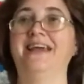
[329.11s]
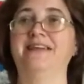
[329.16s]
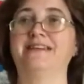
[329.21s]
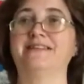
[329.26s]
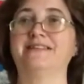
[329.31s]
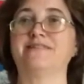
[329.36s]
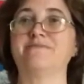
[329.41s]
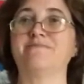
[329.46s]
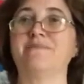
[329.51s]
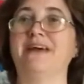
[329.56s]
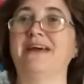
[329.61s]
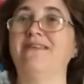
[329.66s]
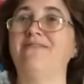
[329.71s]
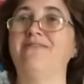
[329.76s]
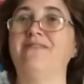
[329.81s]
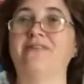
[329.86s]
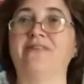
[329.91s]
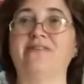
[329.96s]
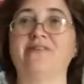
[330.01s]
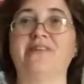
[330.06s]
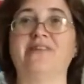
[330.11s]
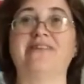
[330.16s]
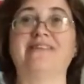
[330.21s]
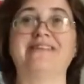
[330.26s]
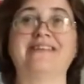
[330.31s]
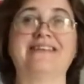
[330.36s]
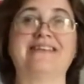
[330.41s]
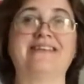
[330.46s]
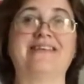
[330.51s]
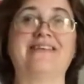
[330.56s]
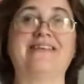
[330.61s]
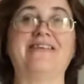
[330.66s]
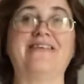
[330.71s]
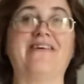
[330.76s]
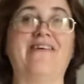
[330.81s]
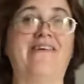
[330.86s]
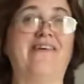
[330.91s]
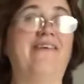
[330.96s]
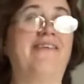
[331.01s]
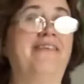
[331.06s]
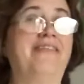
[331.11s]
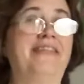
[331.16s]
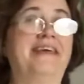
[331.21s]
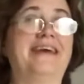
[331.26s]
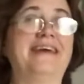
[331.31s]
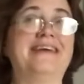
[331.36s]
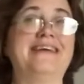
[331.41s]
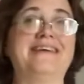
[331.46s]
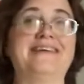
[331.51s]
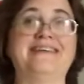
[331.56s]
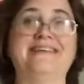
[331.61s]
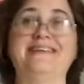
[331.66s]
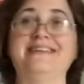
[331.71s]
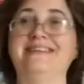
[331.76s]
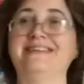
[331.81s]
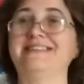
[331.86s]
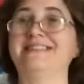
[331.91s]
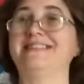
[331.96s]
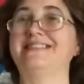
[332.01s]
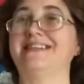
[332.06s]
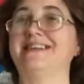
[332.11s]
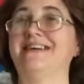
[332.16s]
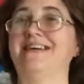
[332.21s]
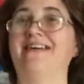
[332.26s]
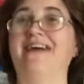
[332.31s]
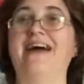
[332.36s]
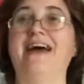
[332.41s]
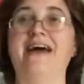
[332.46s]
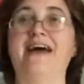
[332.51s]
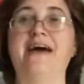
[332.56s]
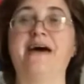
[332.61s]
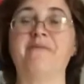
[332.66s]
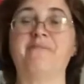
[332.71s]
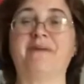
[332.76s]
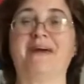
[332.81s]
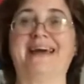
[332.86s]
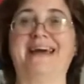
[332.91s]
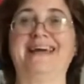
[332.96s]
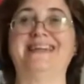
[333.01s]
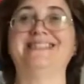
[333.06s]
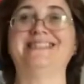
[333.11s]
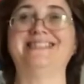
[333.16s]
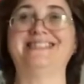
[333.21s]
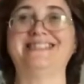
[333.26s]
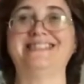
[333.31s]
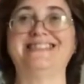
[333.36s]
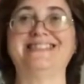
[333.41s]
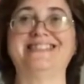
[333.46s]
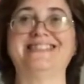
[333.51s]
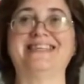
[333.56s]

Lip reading: despite with all that goodness there, I passed it.